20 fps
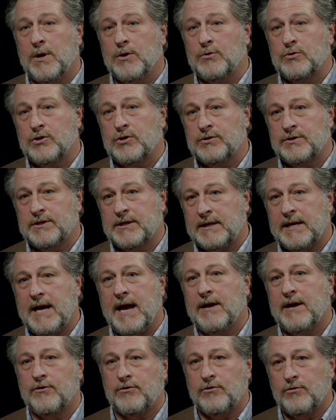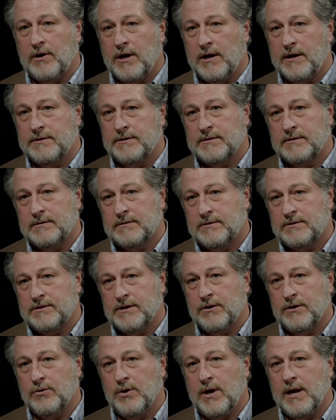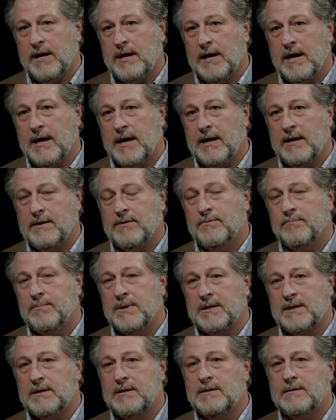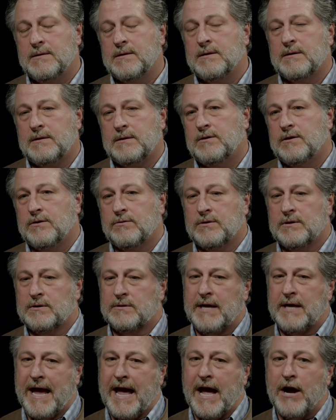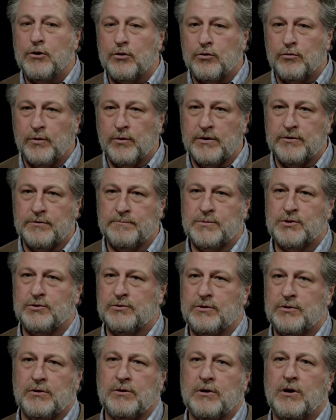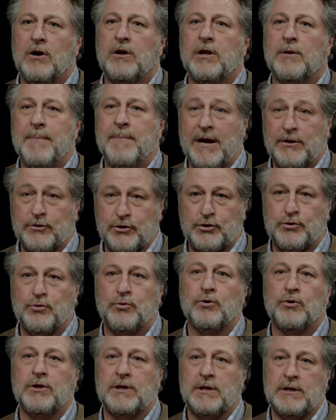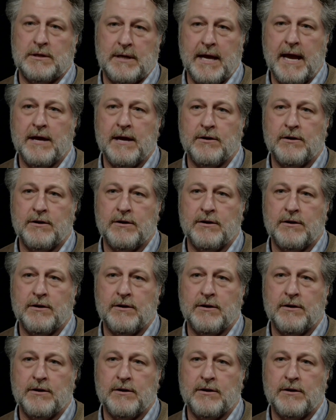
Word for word: emotions and categorize it. So AI, the algorithms are all about sorting and